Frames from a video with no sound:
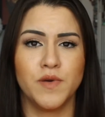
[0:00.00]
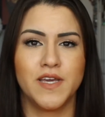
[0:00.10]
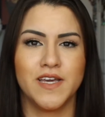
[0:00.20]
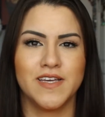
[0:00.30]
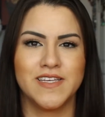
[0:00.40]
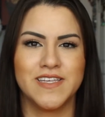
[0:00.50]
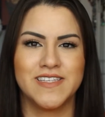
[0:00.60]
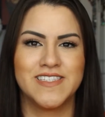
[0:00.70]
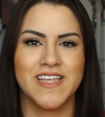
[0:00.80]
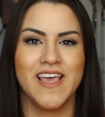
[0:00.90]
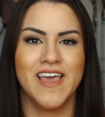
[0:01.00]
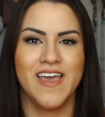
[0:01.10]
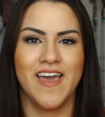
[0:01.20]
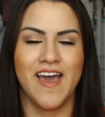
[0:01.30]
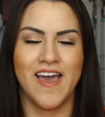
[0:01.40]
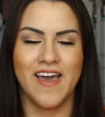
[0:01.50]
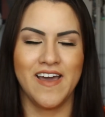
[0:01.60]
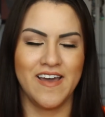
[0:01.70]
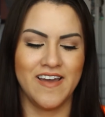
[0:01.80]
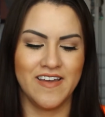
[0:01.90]
because
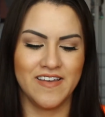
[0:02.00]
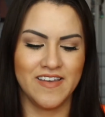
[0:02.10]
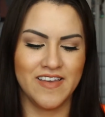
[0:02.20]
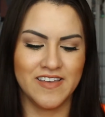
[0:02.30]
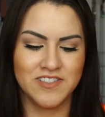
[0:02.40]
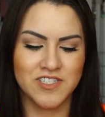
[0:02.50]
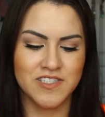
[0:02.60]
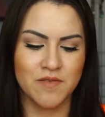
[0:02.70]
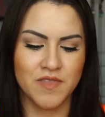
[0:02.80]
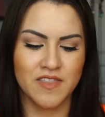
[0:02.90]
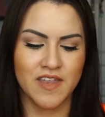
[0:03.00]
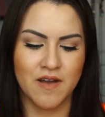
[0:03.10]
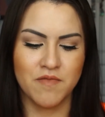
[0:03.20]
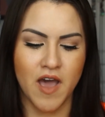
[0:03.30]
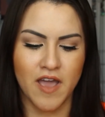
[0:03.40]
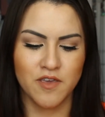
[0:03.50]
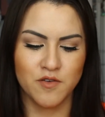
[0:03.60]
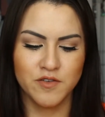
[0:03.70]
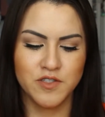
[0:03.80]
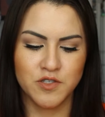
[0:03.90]
uh, it's just something that I'm not
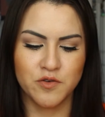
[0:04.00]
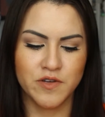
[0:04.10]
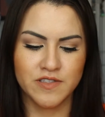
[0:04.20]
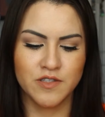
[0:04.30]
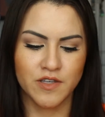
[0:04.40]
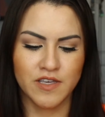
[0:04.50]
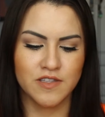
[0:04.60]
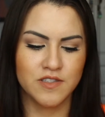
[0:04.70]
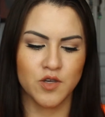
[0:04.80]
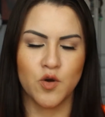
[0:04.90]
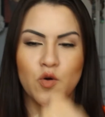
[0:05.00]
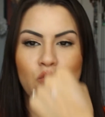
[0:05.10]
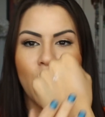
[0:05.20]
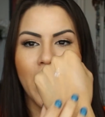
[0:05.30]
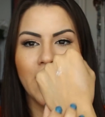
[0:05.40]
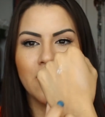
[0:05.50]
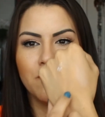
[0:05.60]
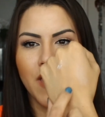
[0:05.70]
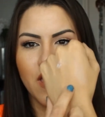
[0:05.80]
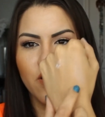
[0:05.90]
used to is looking so white and
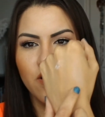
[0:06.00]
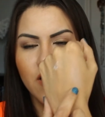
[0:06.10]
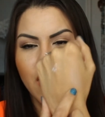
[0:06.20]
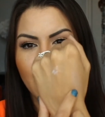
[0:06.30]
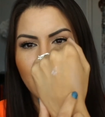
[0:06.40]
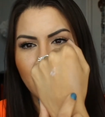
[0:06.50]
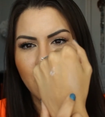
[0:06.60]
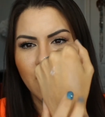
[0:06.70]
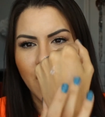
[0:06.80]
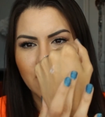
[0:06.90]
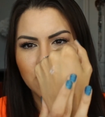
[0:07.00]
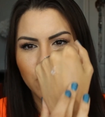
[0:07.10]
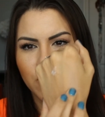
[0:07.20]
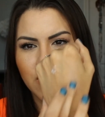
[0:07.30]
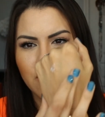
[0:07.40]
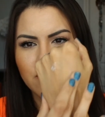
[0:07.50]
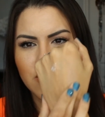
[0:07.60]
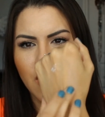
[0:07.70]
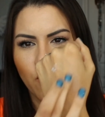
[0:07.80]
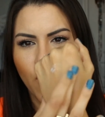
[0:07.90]
pale uh, and so it gives
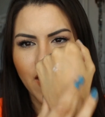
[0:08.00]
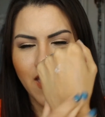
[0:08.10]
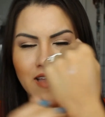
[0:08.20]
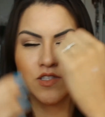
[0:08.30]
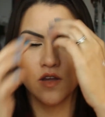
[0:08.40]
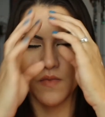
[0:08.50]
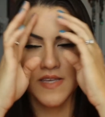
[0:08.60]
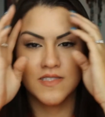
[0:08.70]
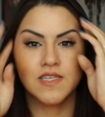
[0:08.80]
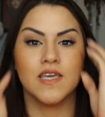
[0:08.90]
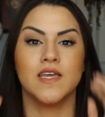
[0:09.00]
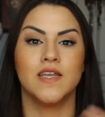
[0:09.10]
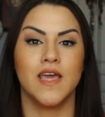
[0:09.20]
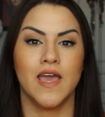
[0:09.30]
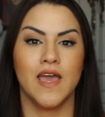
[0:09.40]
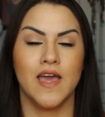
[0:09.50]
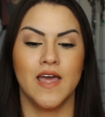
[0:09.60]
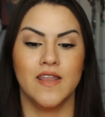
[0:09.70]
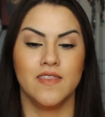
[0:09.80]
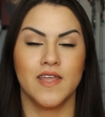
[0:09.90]
a white cast on my skin
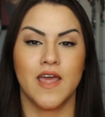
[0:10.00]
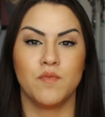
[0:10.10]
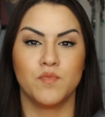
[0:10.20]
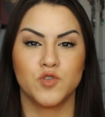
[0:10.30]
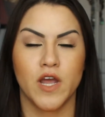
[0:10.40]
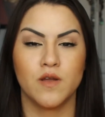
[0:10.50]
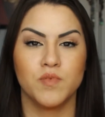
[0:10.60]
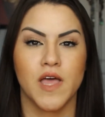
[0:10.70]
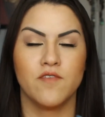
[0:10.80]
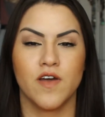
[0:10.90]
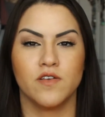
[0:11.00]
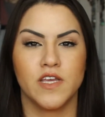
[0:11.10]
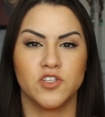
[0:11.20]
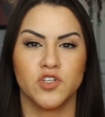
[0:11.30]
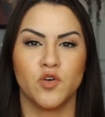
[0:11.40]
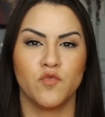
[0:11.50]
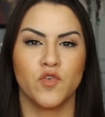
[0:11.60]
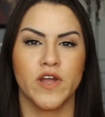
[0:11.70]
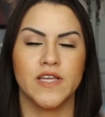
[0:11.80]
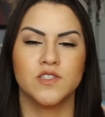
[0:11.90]
and then I try to apply foundation
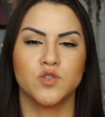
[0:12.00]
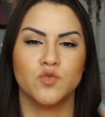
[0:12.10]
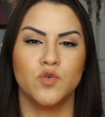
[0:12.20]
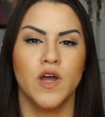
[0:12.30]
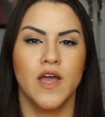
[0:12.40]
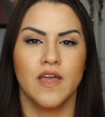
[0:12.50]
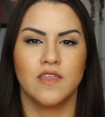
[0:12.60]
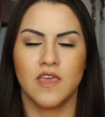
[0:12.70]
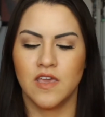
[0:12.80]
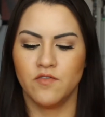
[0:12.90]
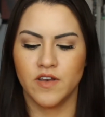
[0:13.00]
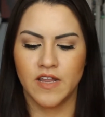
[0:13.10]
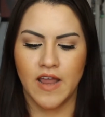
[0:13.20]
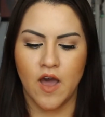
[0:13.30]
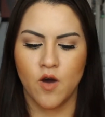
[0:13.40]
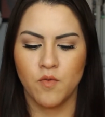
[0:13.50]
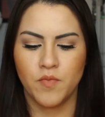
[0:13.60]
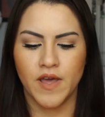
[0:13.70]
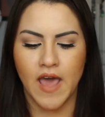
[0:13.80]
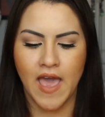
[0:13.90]
over it to even it out.
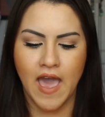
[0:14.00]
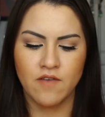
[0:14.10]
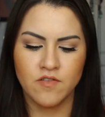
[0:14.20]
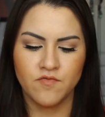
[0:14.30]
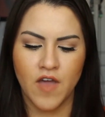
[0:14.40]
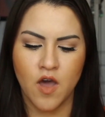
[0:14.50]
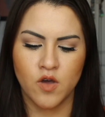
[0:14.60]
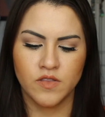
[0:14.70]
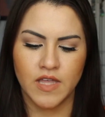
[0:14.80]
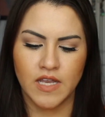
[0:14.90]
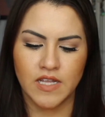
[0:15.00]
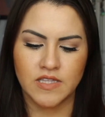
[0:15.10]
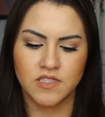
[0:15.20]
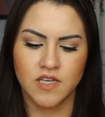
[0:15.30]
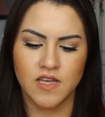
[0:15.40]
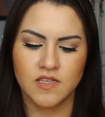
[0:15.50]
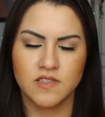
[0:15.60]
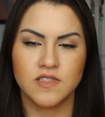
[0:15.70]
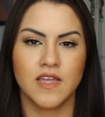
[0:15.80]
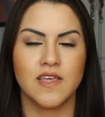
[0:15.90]
But I haven't found that it
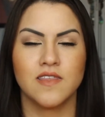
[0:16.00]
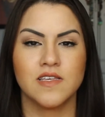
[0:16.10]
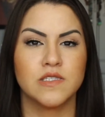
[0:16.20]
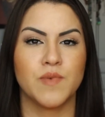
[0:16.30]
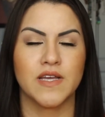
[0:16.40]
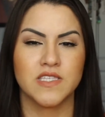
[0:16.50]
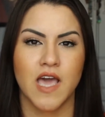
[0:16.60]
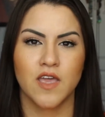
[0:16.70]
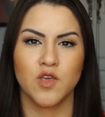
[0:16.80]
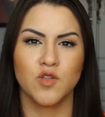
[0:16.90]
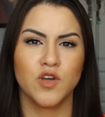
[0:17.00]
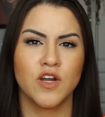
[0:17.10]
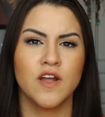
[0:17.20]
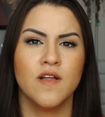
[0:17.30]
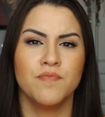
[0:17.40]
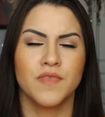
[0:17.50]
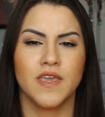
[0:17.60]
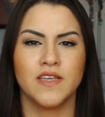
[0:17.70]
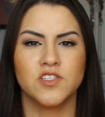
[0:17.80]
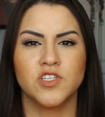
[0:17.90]
does anything spectacular.
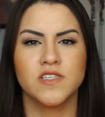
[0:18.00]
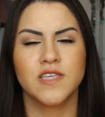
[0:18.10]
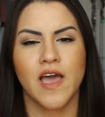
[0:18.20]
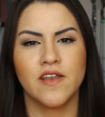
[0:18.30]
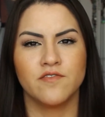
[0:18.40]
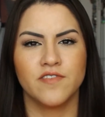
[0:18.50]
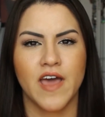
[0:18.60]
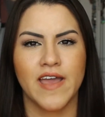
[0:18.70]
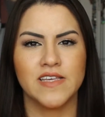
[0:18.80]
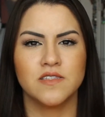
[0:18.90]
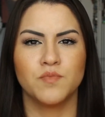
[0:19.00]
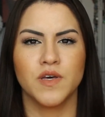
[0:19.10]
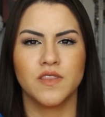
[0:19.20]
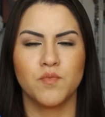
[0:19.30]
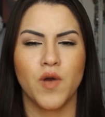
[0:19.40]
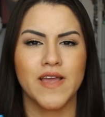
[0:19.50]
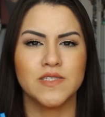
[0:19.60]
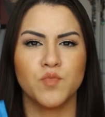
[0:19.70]
It's just kind of nice, but the price